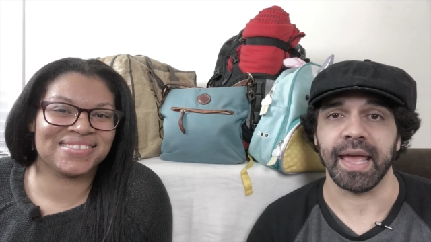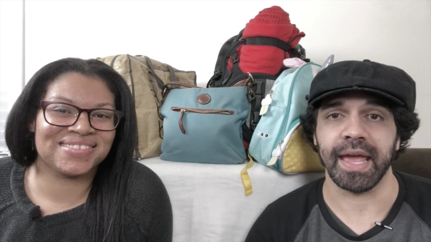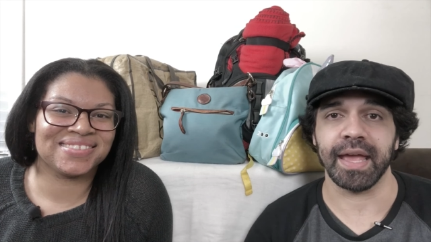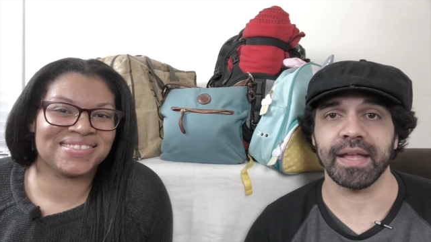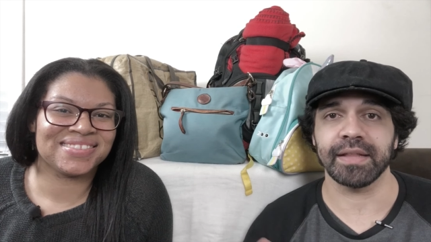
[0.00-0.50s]

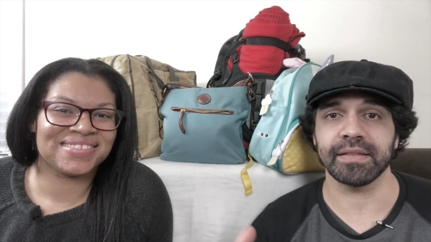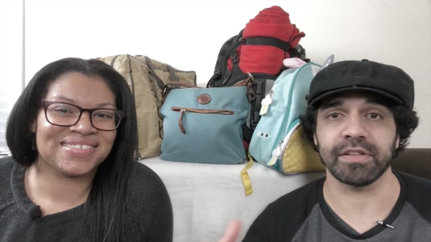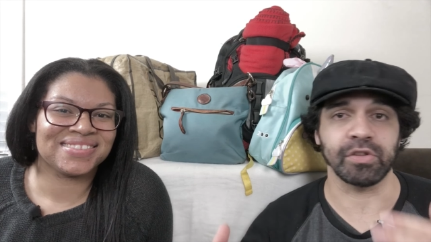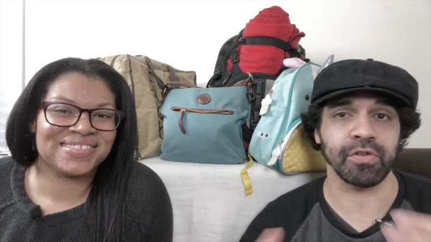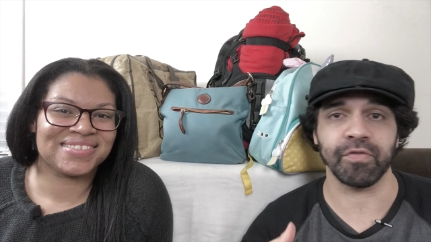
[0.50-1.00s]
Speaker 1: And
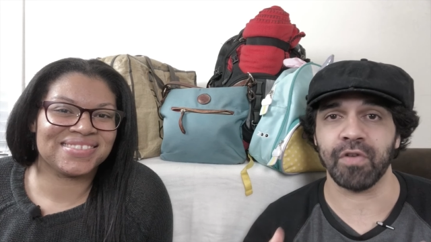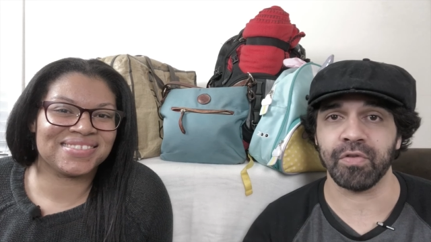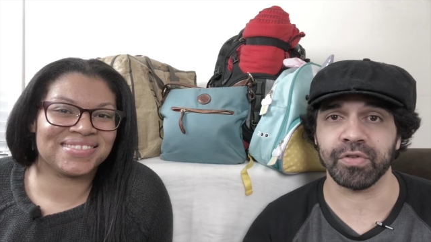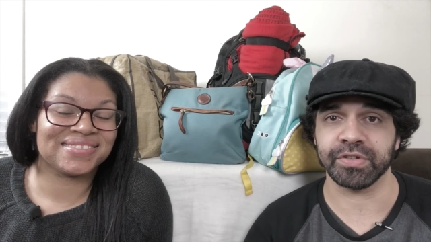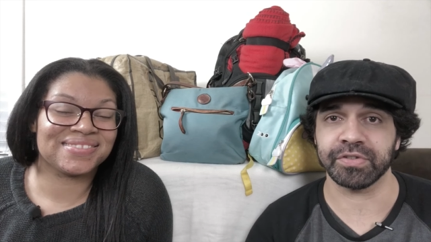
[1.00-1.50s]
look
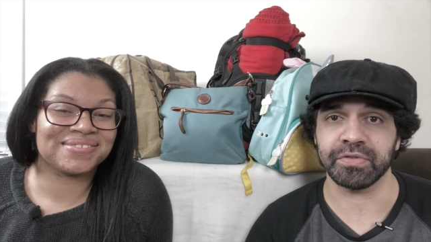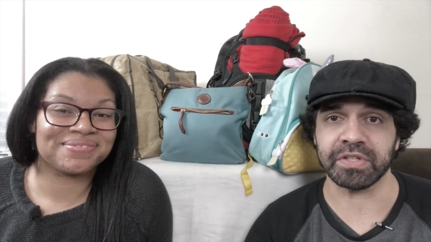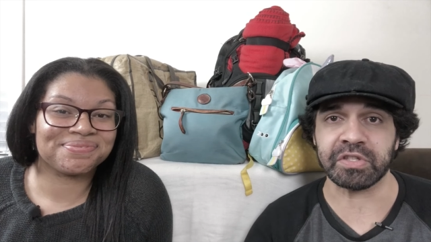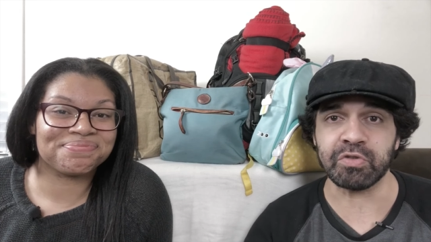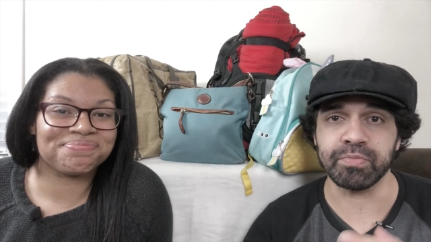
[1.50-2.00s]
forward to a
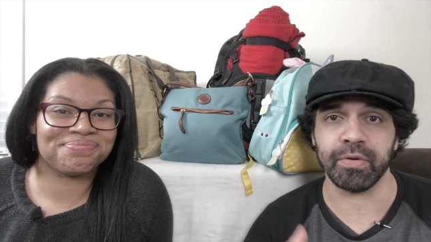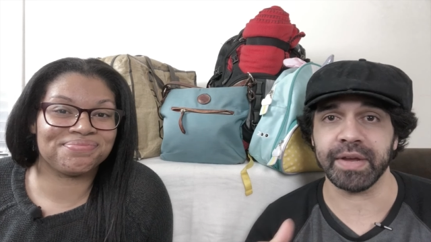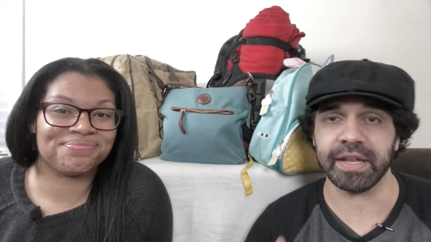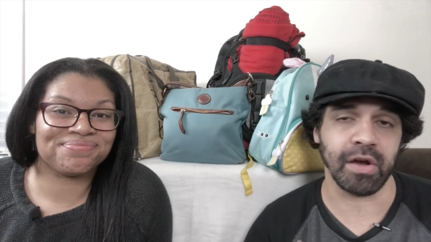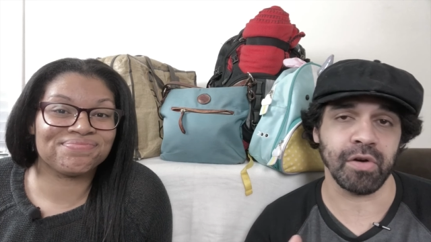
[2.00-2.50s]
two
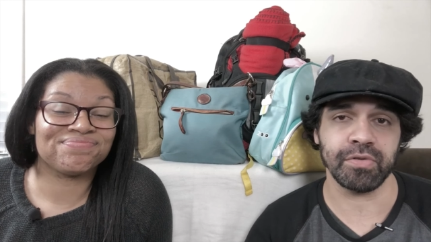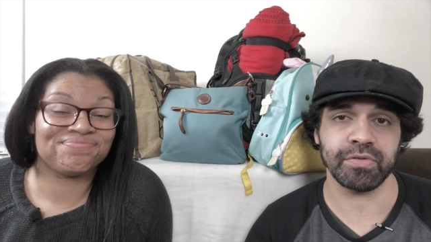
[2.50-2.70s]
point oh